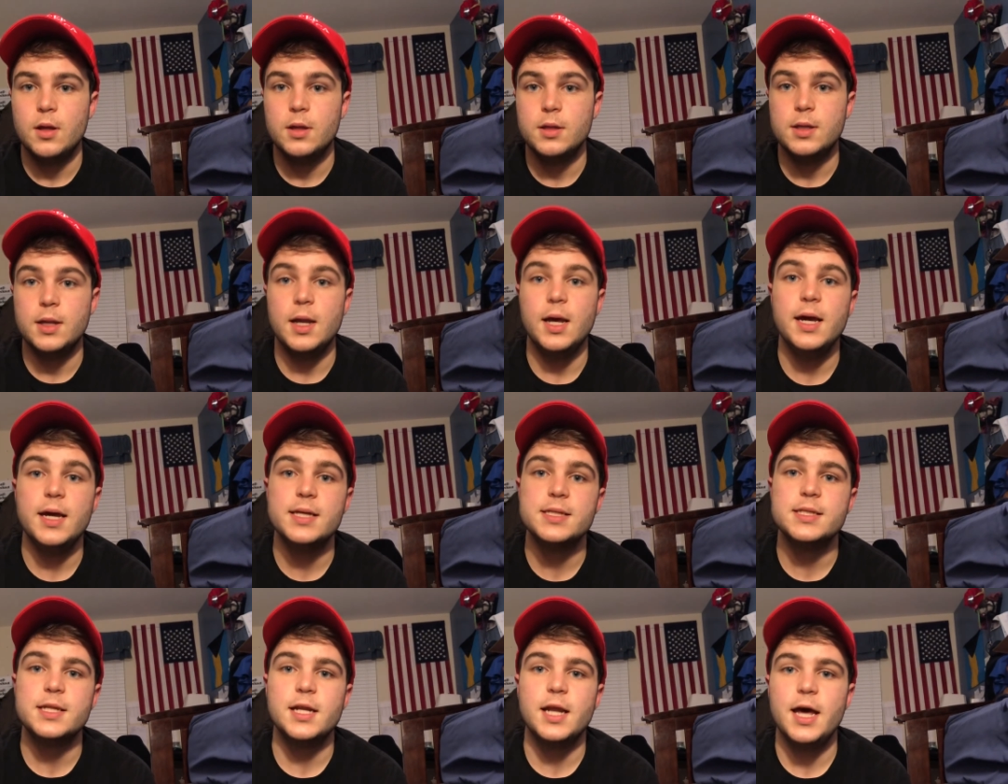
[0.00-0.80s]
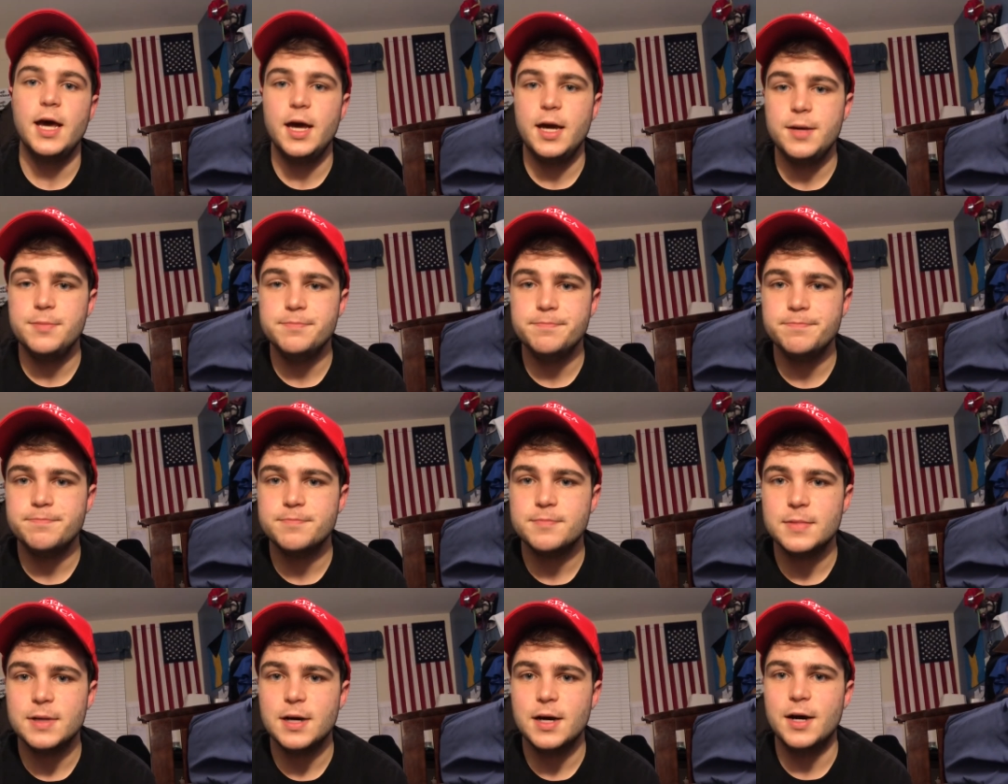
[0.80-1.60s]
today is the day.
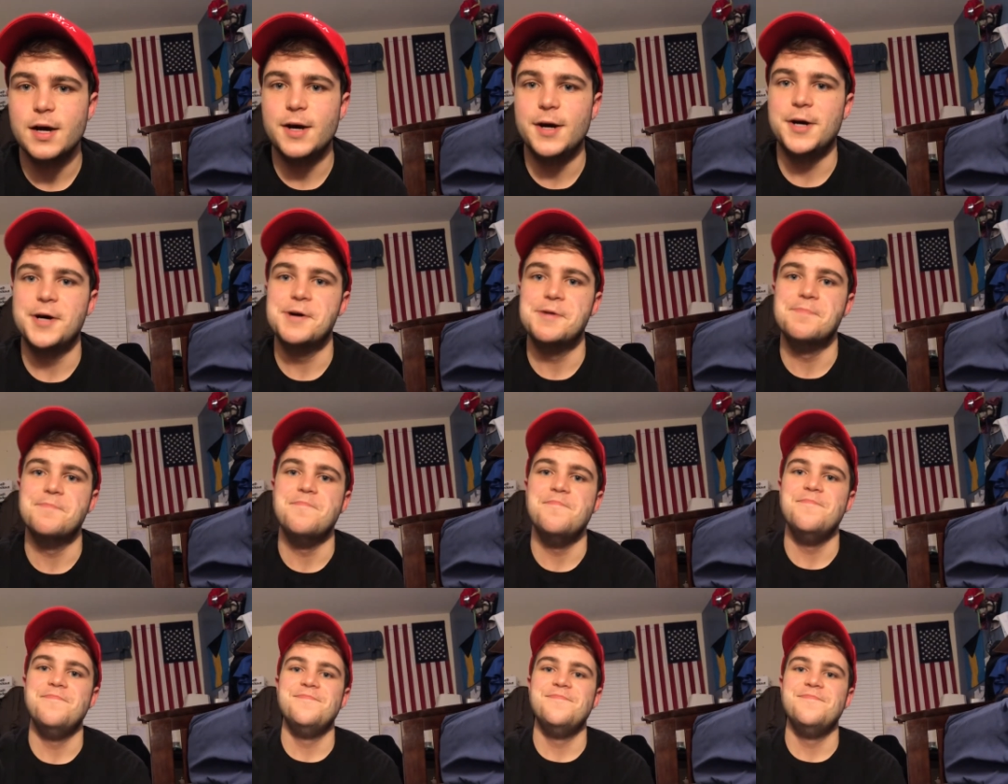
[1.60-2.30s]
Um,